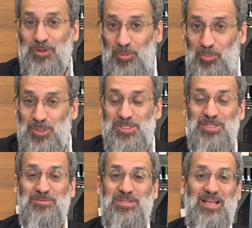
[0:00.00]
the
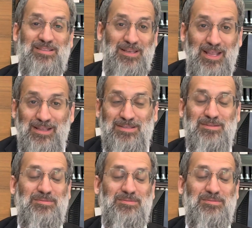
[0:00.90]
positive side, the negative